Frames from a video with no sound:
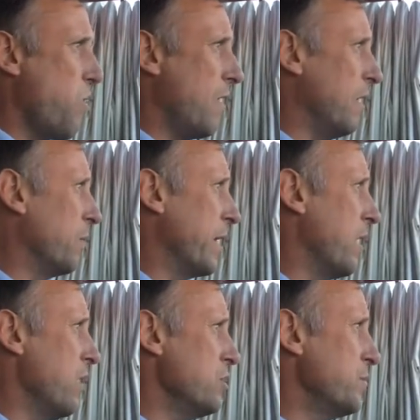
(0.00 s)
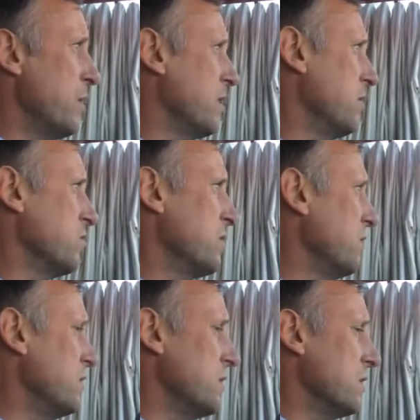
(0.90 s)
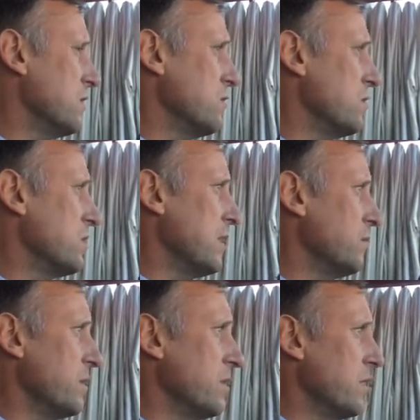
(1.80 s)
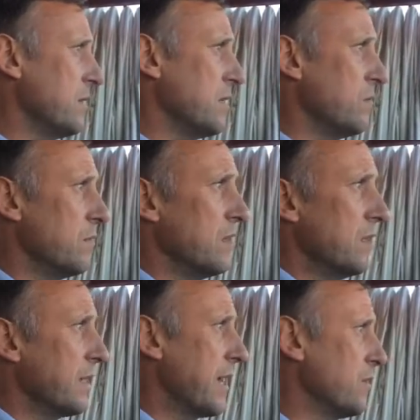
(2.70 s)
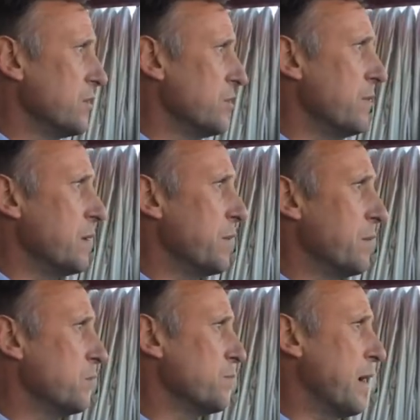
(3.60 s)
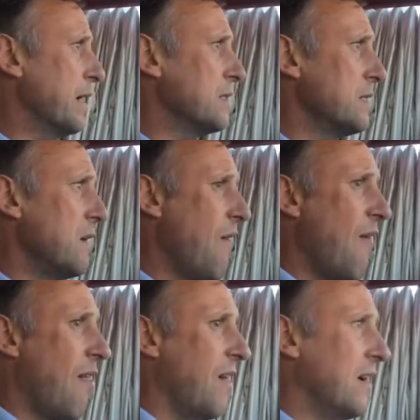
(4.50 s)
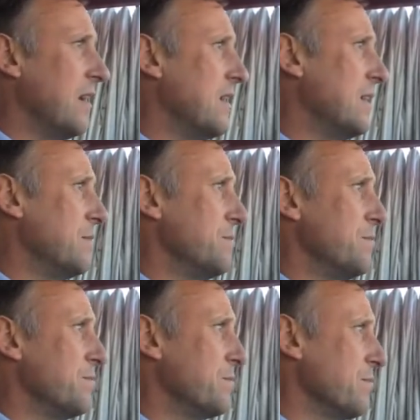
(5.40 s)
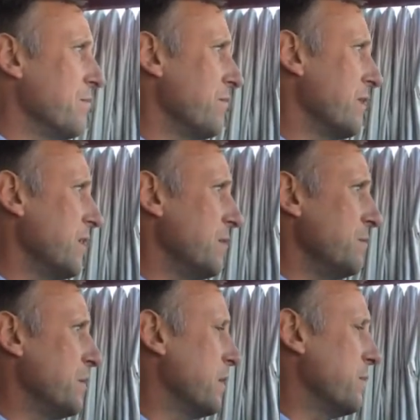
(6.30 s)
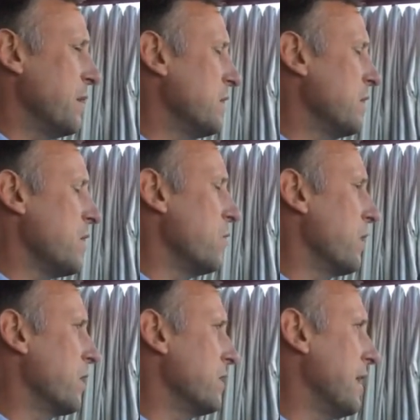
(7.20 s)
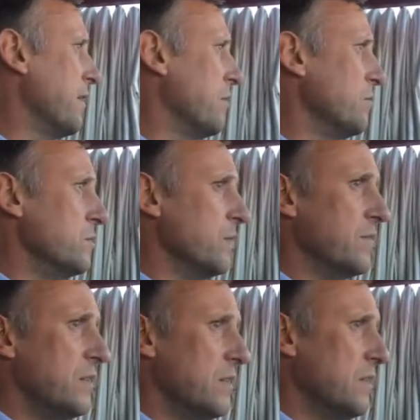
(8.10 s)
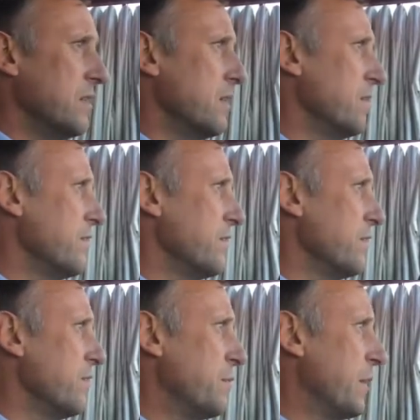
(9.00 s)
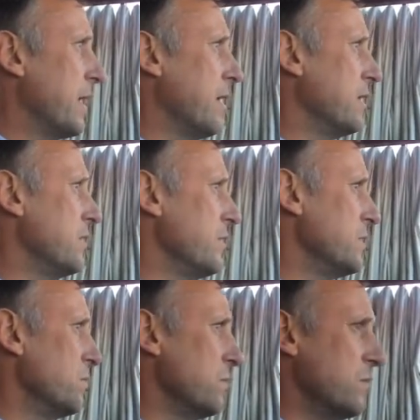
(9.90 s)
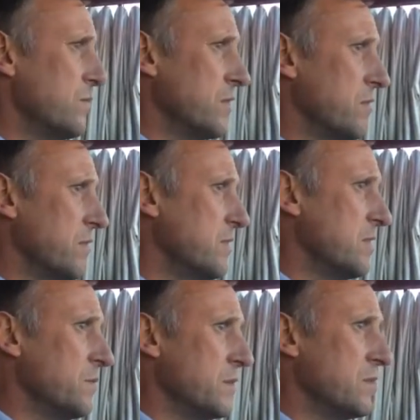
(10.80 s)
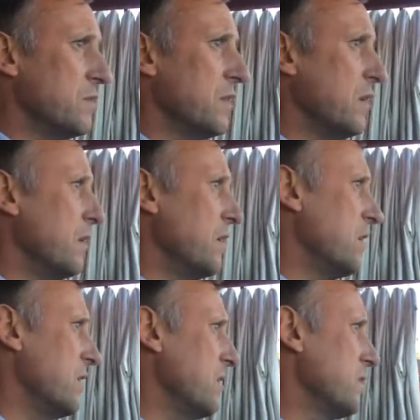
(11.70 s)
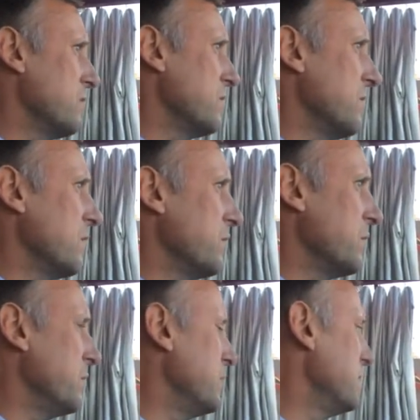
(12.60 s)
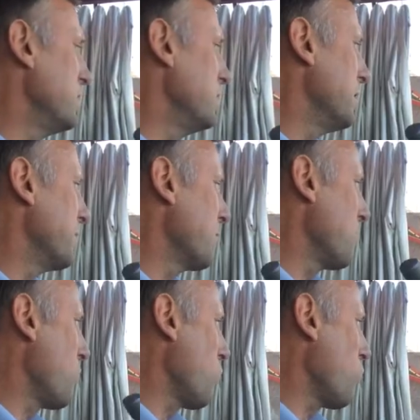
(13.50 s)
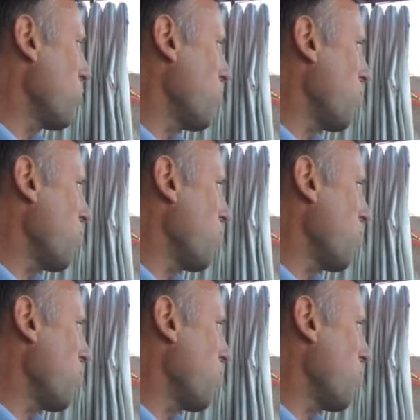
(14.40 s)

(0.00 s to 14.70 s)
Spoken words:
A little bit harsh, but I can understand it. You know, they don't get on too many people's backs, but I don't want to go down that route of, you know, of picking out individuals for criticism, because I don't think we need to do that.